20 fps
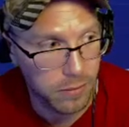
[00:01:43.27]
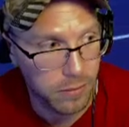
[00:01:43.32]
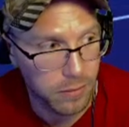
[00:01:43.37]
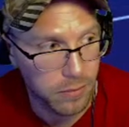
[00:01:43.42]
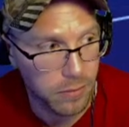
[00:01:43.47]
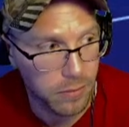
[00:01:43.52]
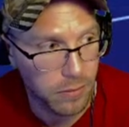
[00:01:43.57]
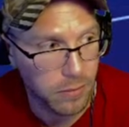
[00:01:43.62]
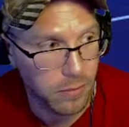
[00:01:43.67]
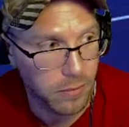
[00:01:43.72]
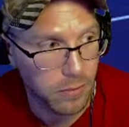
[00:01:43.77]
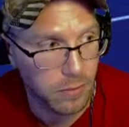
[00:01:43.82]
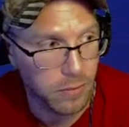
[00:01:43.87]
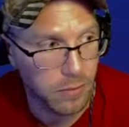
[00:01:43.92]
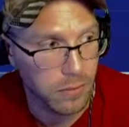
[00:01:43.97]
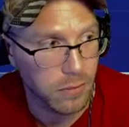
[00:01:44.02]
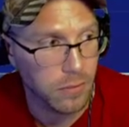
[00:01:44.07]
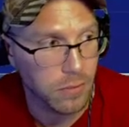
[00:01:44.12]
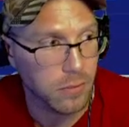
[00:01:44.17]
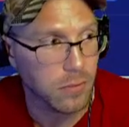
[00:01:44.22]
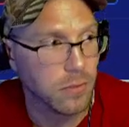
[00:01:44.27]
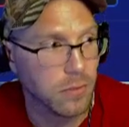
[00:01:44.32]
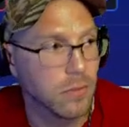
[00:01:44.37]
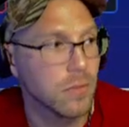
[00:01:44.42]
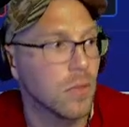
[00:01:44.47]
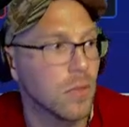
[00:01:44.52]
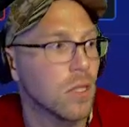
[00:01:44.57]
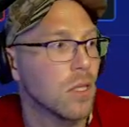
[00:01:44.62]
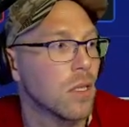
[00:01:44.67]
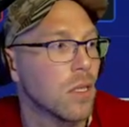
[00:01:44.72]

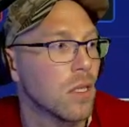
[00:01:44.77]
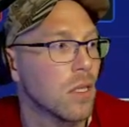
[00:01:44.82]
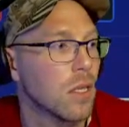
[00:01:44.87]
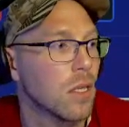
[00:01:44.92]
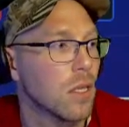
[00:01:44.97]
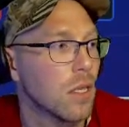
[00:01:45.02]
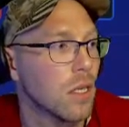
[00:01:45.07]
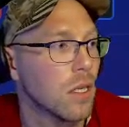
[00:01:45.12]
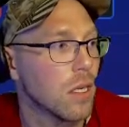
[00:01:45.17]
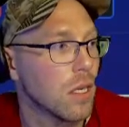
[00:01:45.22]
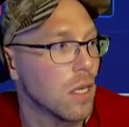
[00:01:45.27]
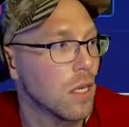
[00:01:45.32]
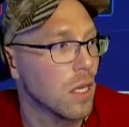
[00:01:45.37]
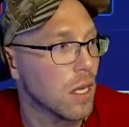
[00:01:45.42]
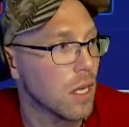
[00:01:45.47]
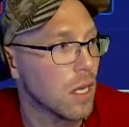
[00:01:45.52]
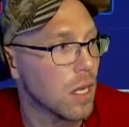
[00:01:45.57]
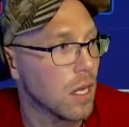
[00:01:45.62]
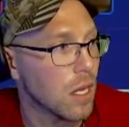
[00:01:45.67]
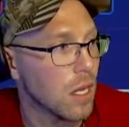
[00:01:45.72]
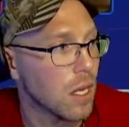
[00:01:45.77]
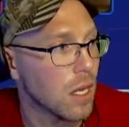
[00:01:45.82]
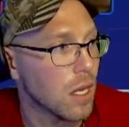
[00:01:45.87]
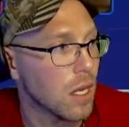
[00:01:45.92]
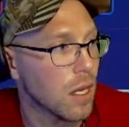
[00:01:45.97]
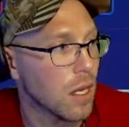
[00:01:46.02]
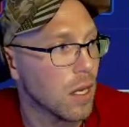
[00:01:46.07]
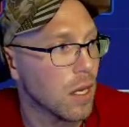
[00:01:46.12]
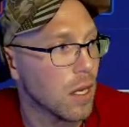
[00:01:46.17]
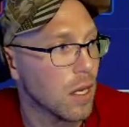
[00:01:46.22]

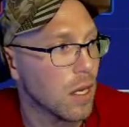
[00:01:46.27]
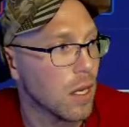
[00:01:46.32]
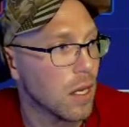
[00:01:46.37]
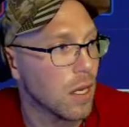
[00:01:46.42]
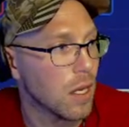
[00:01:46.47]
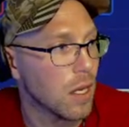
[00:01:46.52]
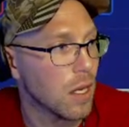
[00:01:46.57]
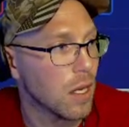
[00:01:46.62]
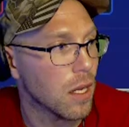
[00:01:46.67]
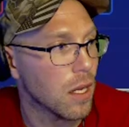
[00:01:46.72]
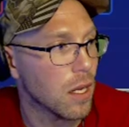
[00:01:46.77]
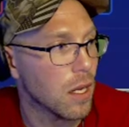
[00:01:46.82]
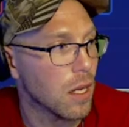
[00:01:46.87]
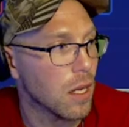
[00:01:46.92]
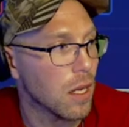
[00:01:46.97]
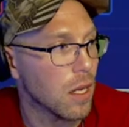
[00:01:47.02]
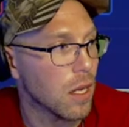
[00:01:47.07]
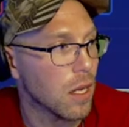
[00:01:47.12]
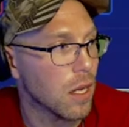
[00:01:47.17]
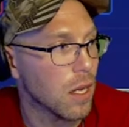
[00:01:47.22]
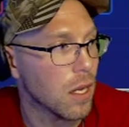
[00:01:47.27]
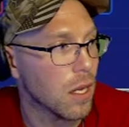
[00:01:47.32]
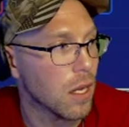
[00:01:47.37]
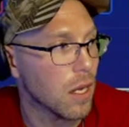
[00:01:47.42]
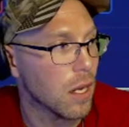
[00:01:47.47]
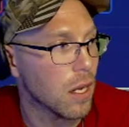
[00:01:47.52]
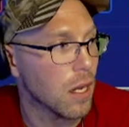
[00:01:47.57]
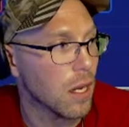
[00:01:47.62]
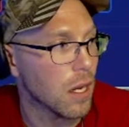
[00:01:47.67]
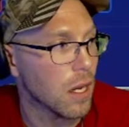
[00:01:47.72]

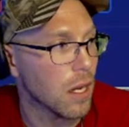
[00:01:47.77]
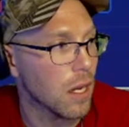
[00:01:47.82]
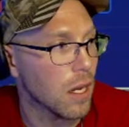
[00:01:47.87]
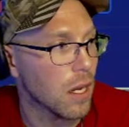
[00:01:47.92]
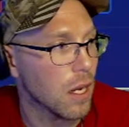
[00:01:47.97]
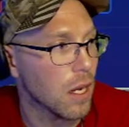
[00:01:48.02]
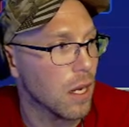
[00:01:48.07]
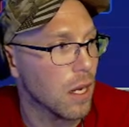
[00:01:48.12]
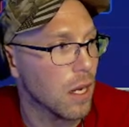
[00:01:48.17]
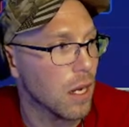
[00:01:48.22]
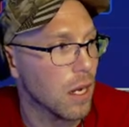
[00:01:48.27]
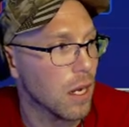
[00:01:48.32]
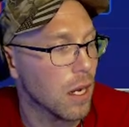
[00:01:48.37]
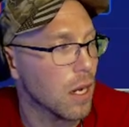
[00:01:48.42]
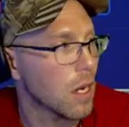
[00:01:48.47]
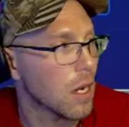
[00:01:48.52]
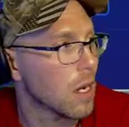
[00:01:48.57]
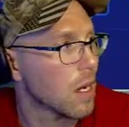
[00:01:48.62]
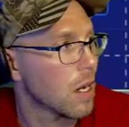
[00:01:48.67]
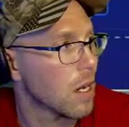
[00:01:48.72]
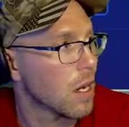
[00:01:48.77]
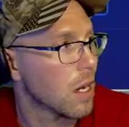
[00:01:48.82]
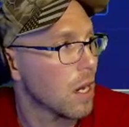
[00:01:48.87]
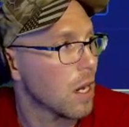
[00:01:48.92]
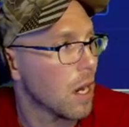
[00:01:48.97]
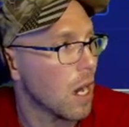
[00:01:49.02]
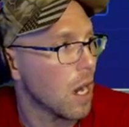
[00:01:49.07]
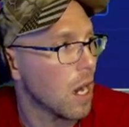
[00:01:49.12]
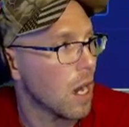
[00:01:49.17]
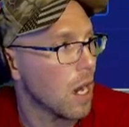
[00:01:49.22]

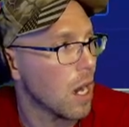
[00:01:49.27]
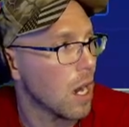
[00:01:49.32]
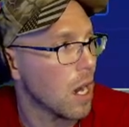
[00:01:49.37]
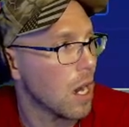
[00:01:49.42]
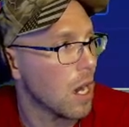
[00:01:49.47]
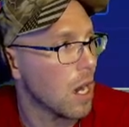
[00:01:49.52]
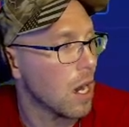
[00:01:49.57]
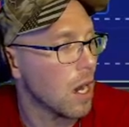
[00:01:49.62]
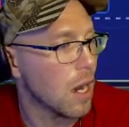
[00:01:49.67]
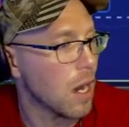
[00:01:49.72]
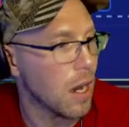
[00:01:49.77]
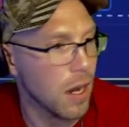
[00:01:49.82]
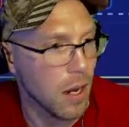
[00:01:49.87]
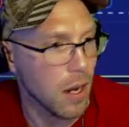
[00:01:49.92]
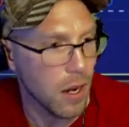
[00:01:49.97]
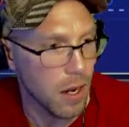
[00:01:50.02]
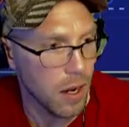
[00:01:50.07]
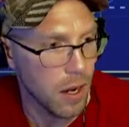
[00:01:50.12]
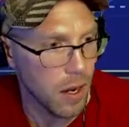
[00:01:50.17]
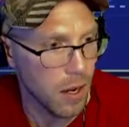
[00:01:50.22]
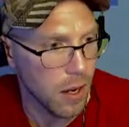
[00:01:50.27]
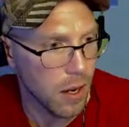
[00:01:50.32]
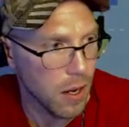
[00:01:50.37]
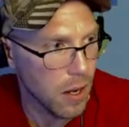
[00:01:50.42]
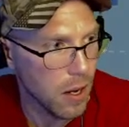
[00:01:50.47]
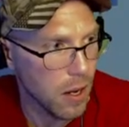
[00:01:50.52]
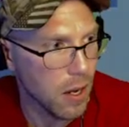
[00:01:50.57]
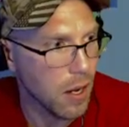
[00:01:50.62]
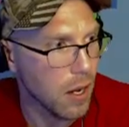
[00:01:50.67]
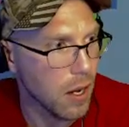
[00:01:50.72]

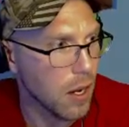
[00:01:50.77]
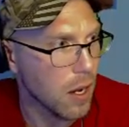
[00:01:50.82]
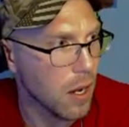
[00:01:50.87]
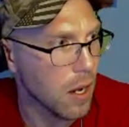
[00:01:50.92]
Nobody speaks.